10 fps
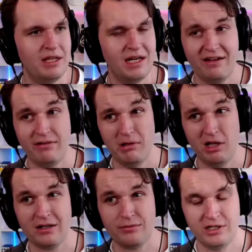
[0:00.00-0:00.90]
Then I have a
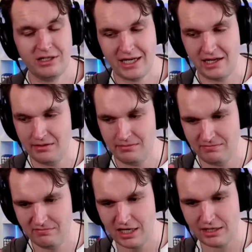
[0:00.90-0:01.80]
block where I
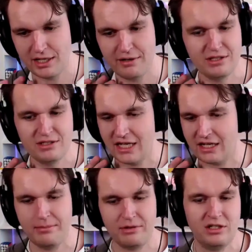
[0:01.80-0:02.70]
write whenever I
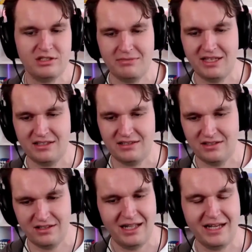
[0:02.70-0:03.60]
come across something
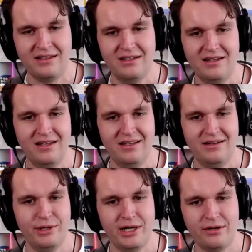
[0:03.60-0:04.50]
like
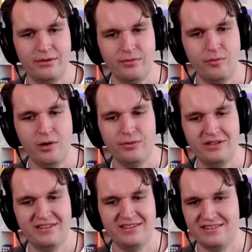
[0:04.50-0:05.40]
where I go, whoa,
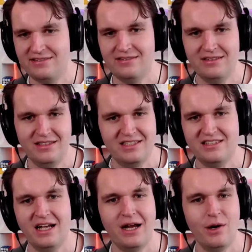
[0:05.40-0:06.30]
this is this is
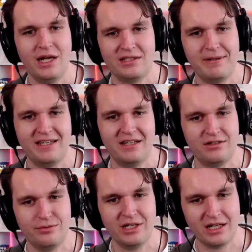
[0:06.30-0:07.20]
not how I expected it
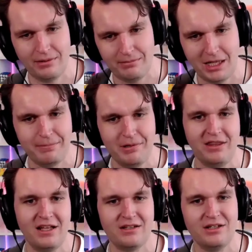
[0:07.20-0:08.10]
to work. I'll, I'll put
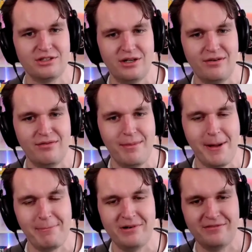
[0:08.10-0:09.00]
that there so I
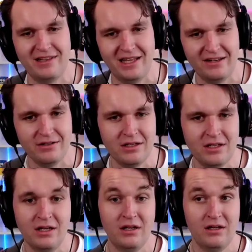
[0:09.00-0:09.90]
remember it for later.
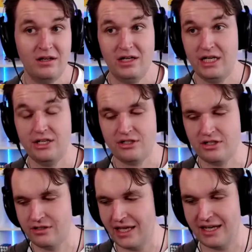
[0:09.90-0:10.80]
Uh, I used to
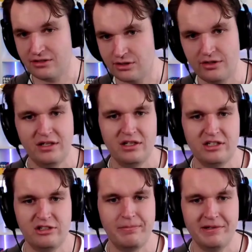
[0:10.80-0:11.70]
do that internally on a
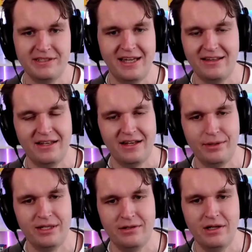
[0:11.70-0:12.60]
SharePoint side, and then I
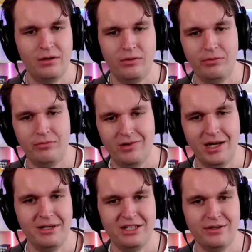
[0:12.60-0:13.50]
went, well, why
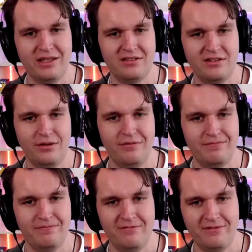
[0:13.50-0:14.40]
am I doing this only
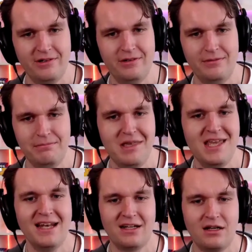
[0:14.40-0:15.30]
for me
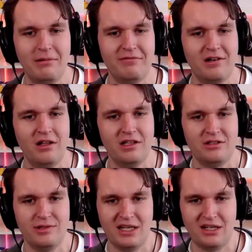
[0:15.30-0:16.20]
and a couple of
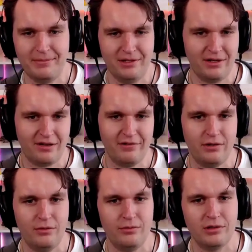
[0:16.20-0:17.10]
colleagues when I could be doing it for the
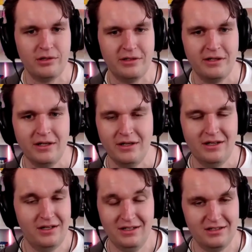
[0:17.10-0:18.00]
whole world?
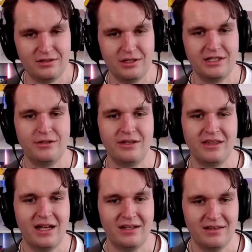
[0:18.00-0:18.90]
uh, started doing
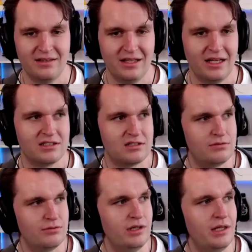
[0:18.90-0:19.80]
that, and, and, that's
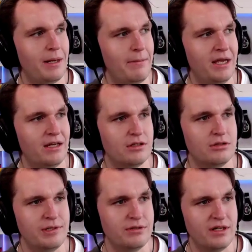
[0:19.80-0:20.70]
really my main
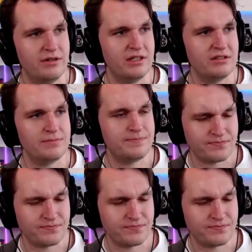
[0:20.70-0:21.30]
contribution areas.